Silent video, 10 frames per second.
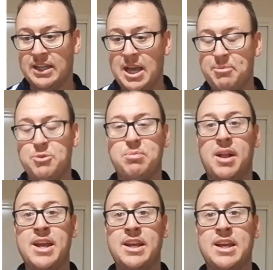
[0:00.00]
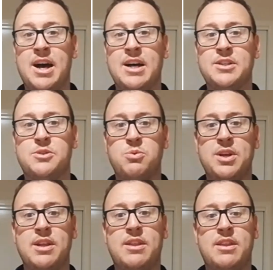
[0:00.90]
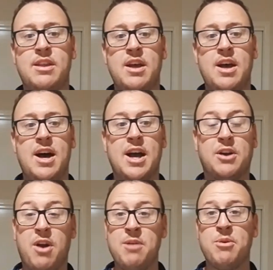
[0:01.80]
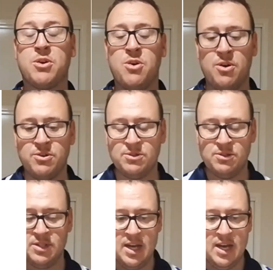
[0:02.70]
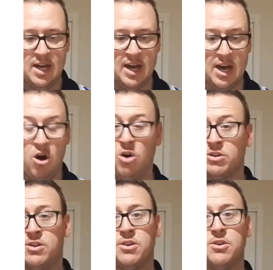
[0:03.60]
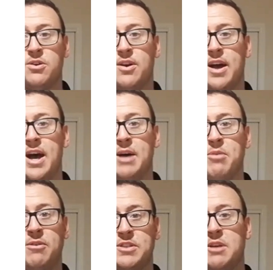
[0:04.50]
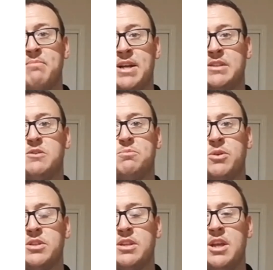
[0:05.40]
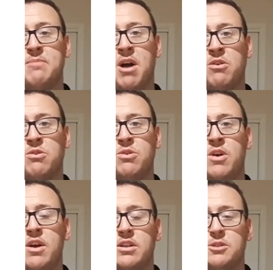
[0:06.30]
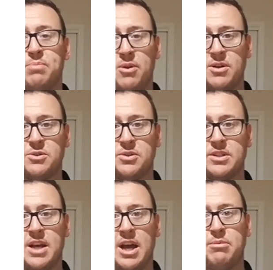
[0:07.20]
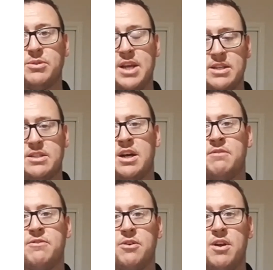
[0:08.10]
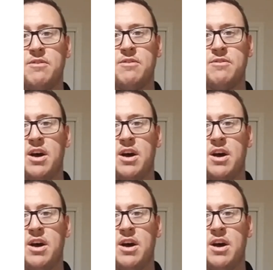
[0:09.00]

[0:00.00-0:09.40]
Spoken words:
Capital Playing Cards with Graham O'Connell. On Cue, obviously a massive sponsor there. Mongrel supplies all the tables, has done forever.